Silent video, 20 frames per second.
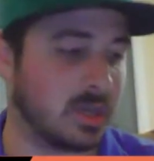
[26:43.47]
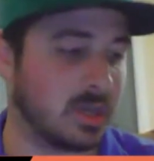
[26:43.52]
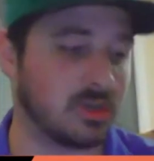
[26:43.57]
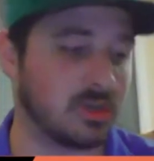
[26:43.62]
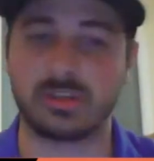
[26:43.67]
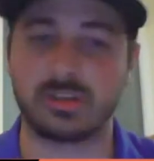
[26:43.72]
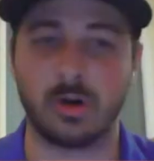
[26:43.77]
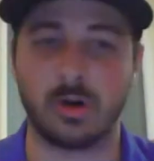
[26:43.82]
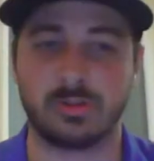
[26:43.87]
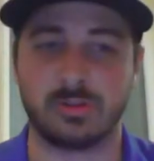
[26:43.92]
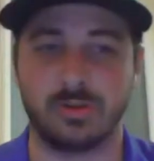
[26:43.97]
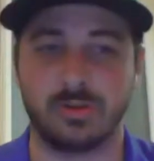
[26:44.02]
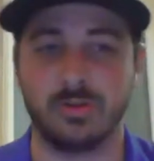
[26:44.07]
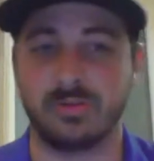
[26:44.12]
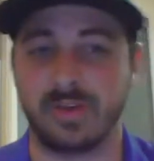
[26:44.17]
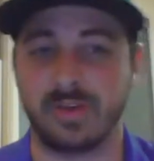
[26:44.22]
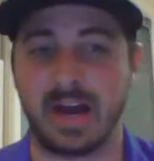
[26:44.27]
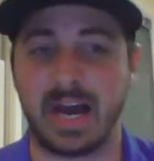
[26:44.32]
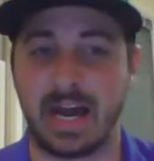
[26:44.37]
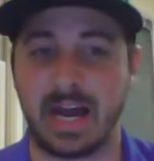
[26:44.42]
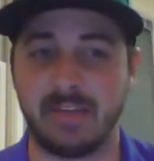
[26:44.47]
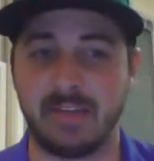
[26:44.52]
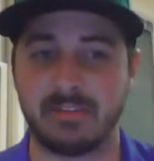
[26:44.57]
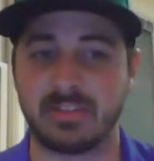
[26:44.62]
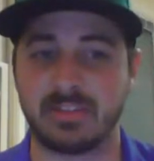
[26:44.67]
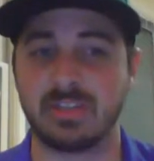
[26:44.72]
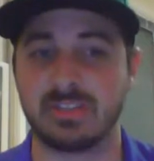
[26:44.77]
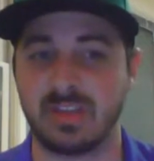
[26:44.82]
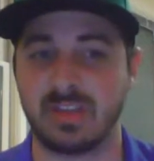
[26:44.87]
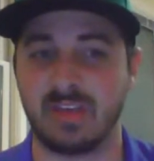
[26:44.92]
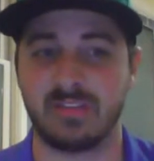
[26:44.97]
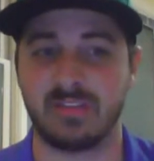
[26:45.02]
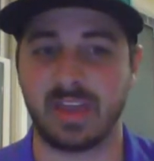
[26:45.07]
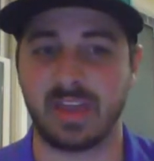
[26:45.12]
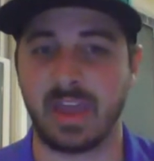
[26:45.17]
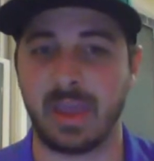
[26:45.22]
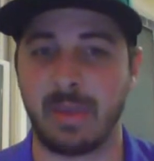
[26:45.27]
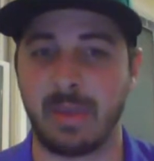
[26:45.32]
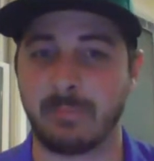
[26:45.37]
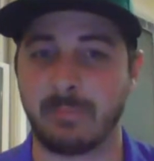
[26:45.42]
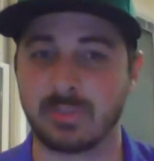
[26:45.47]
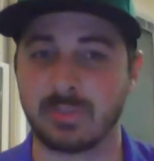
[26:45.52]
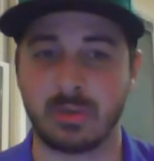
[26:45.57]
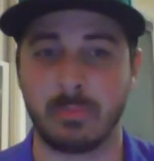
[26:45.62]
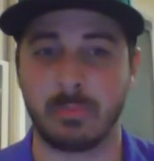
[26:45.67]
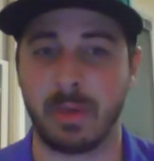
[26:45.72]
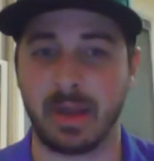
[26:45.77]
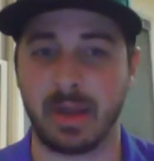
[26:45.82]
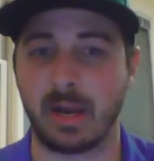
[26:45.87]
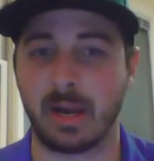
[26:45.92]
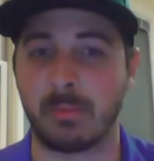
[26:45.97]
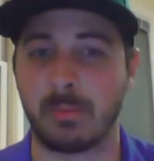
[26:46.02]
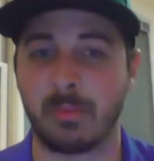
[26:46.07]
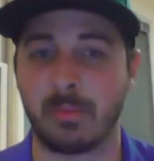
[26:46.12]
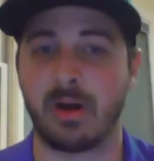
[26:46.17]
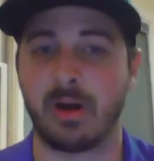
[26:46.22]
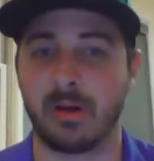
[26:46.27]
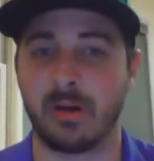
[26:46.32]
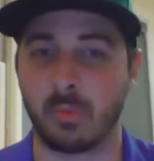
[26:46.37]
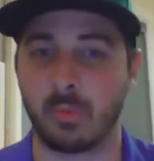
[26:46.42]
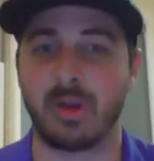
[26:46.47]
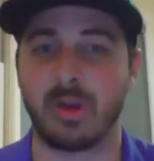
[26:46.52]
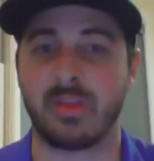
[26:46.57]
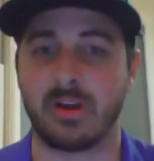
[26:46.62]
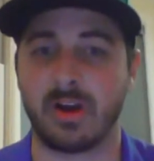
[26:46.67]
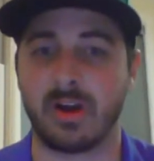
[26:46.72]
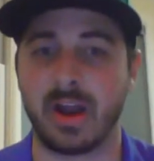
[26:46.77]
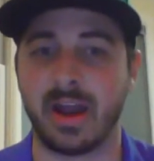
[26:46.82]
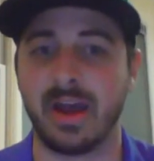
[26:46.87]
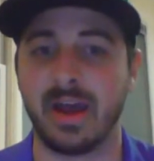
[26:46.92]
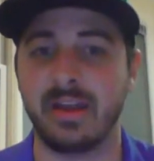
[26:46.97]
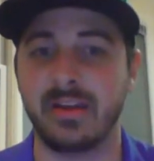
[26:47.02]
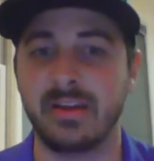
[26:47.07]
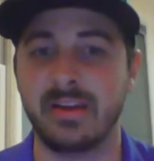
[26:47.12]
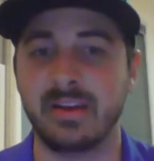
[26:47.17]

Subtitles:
go to 5 to 7 games depending upon where they're at.